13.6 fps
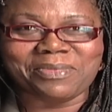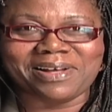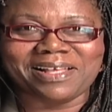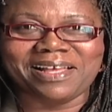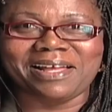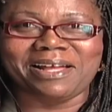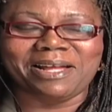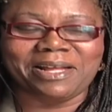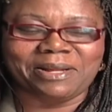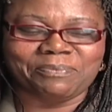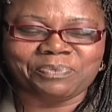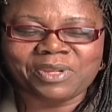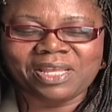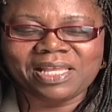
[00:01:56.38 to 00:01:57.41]
but
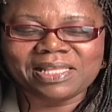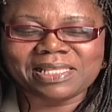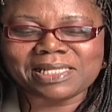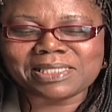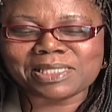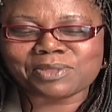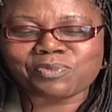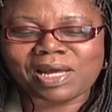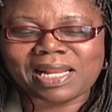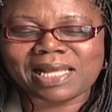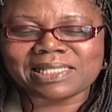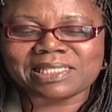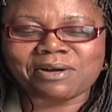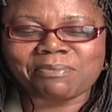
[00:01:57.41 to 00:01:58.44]
this is what
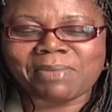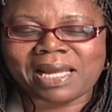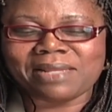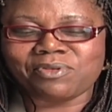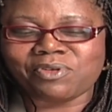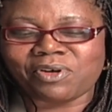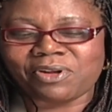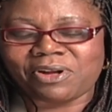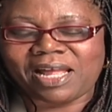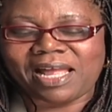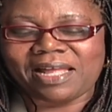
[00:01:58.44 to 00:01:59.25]
I tell my daughter.